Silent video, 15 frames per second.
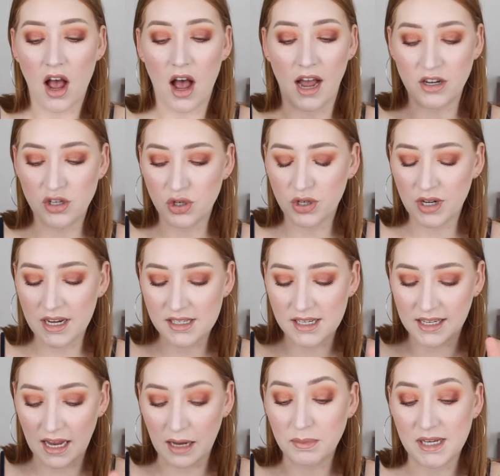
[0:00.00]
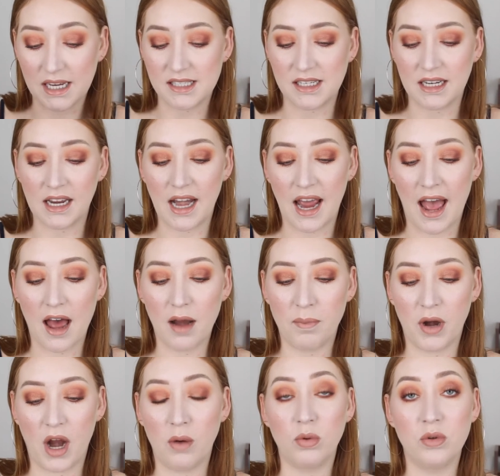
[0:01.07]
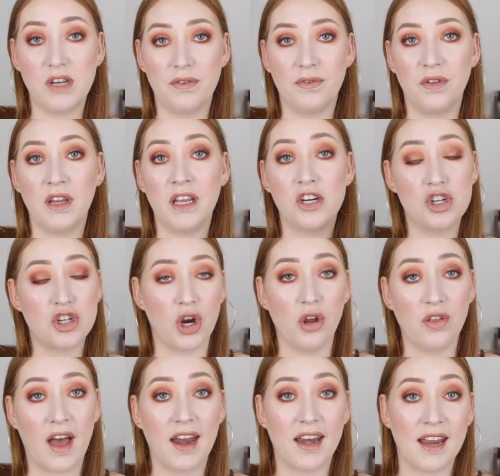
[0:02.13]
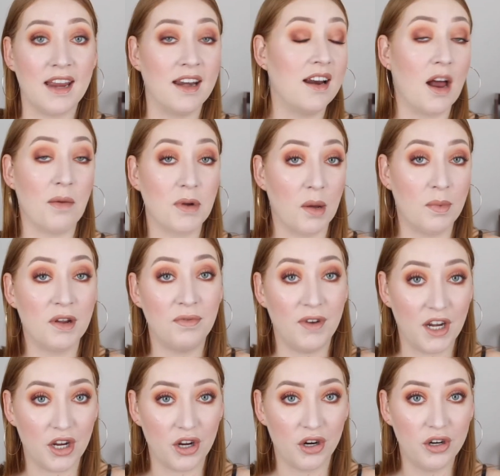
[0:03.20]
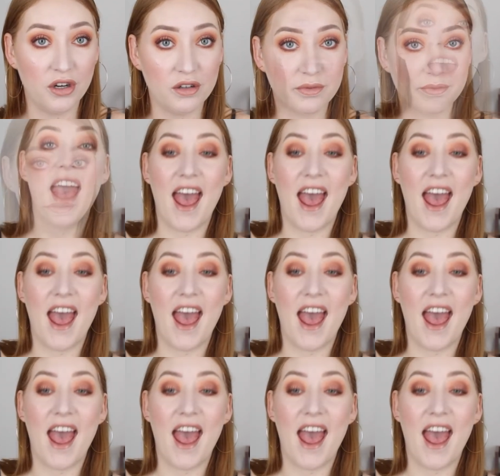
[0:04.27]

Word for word: I do need to keep testing it out, but I will definitely show that in an upcoming video.